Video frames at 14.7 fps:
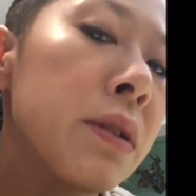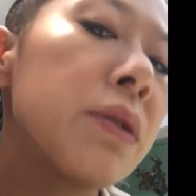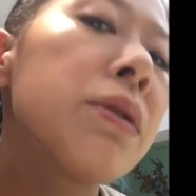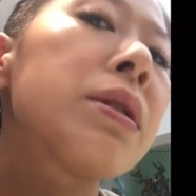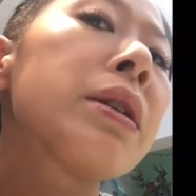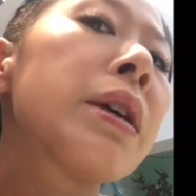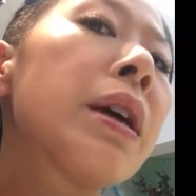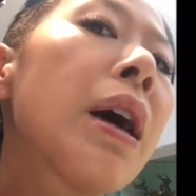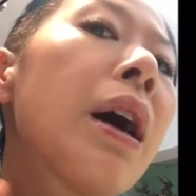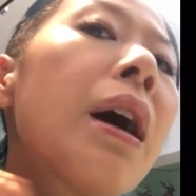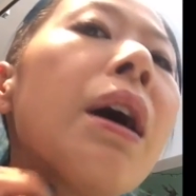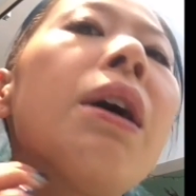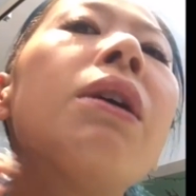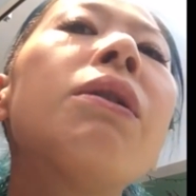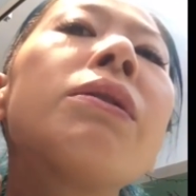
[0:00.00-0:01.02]
you see
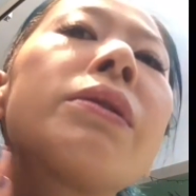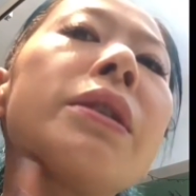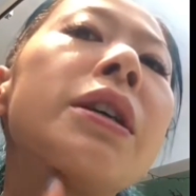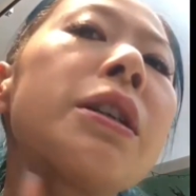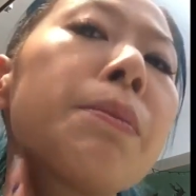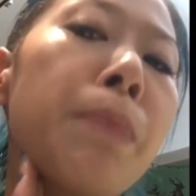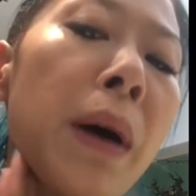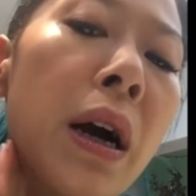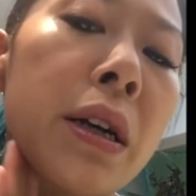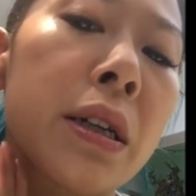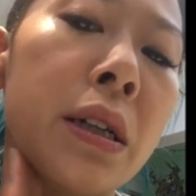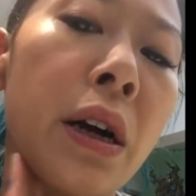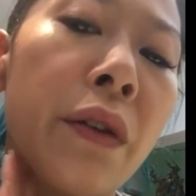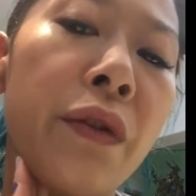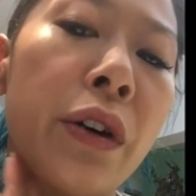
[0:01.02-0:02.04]
how this part
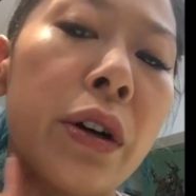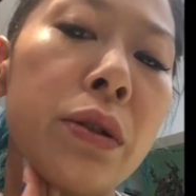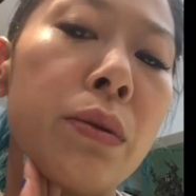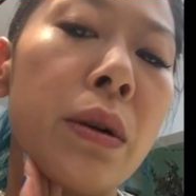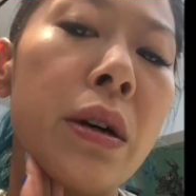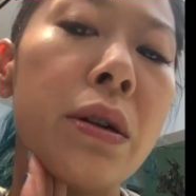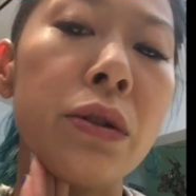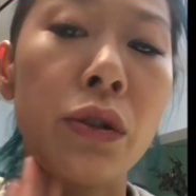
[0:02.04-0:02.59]
is covered as well.